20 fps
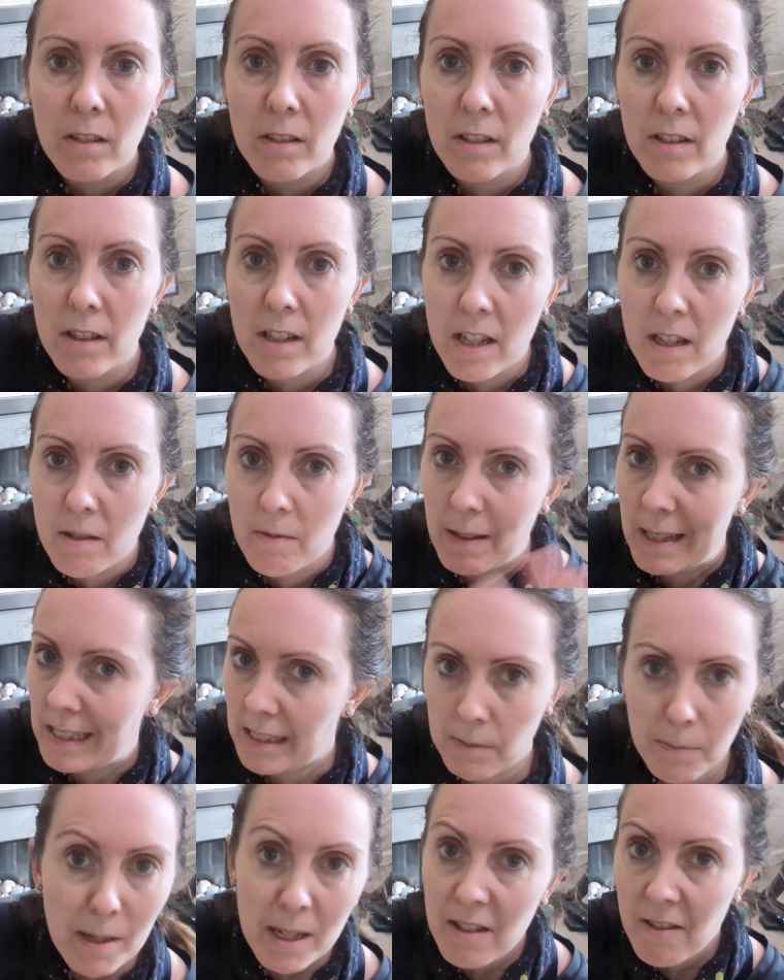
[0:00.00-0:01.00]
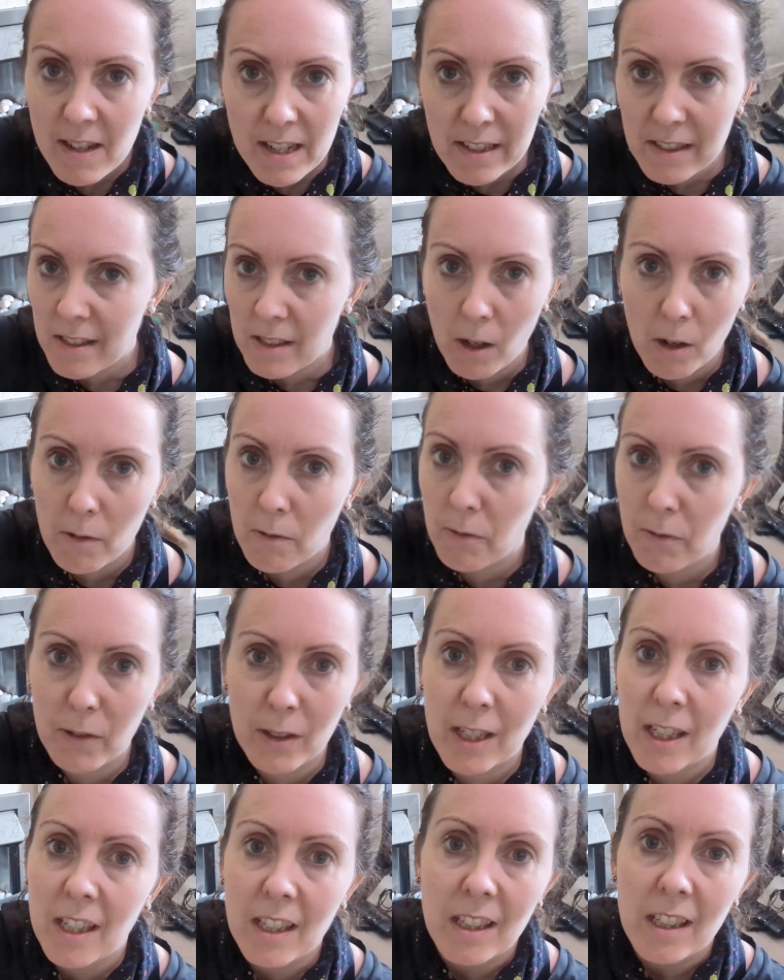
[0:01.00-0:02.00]
the experience of
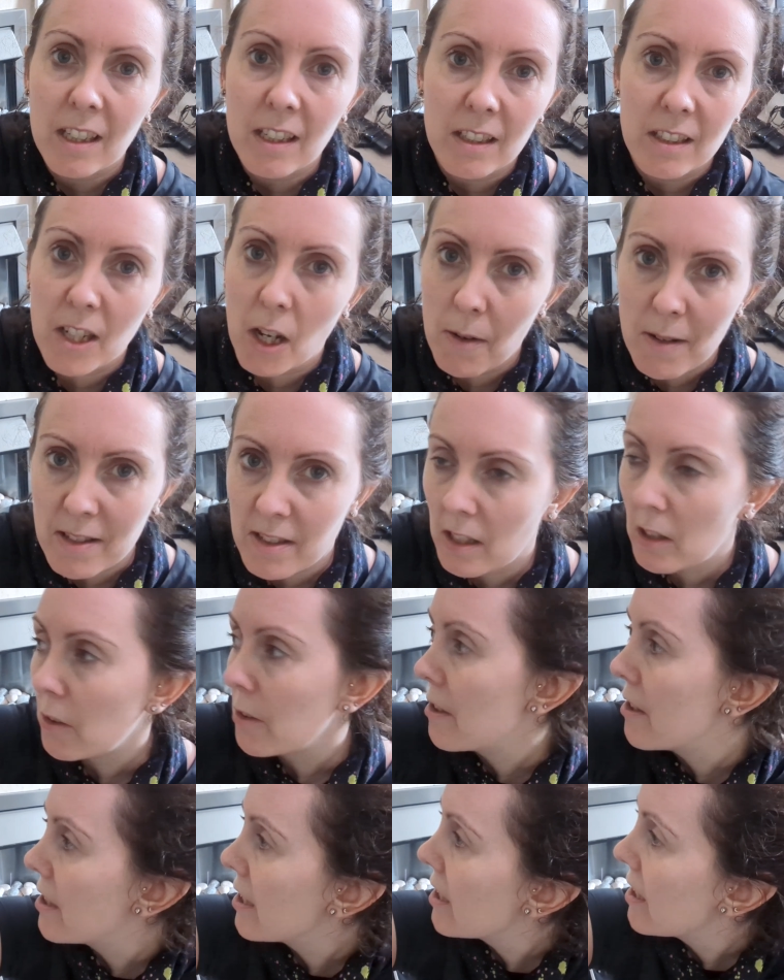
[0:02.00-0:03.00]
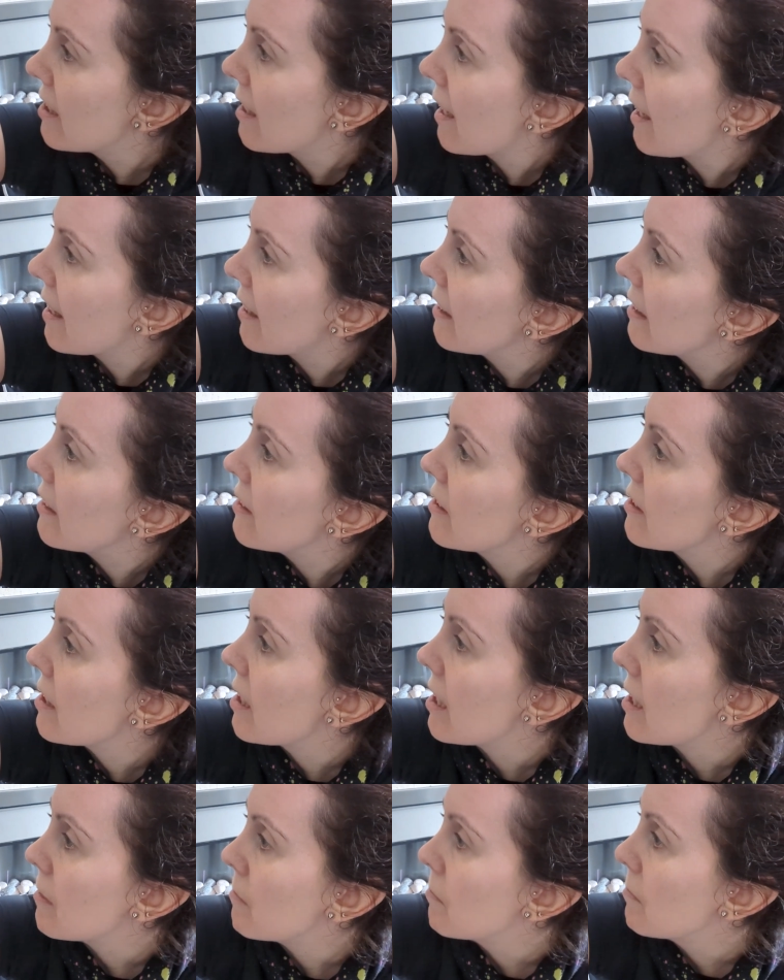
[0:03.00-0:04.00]
going to London
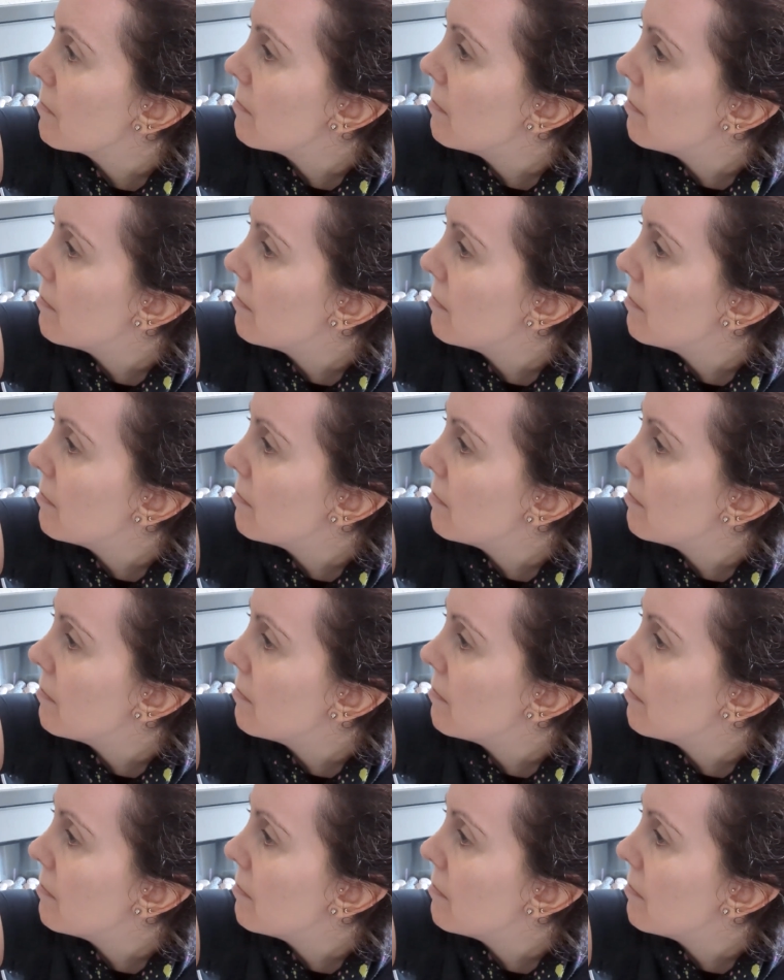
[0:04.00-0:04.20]
and